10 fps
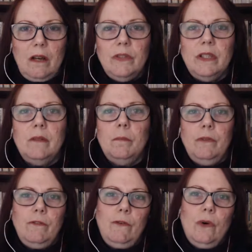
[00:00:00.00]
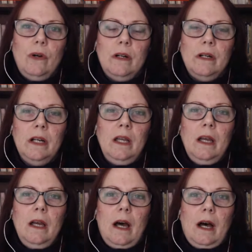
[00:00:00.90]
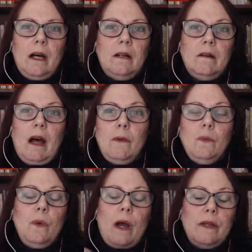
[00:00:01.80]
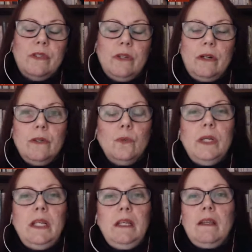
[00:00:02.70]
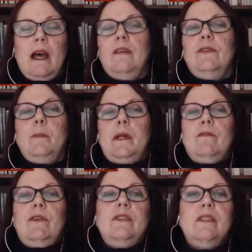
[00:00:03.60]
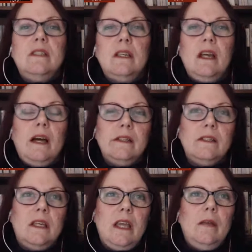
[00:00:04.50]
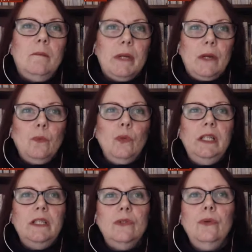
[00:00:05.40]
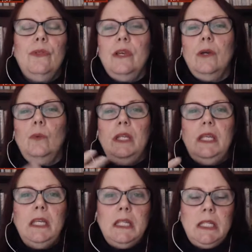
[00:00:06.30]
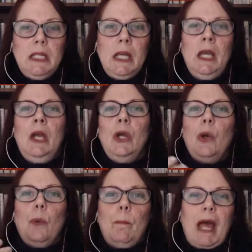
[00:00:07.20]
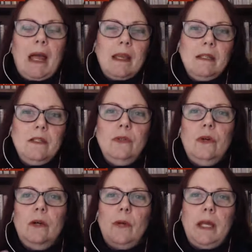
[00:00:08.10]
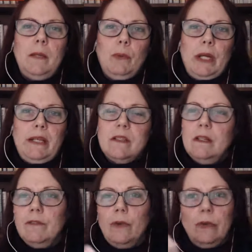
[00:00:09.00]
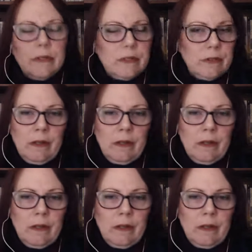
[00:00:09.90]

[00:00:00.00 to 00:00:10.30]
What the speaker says: of it before I started reading The Alphabet versus the Goddess again, but I really do think we need to go back into our right brains. And of course,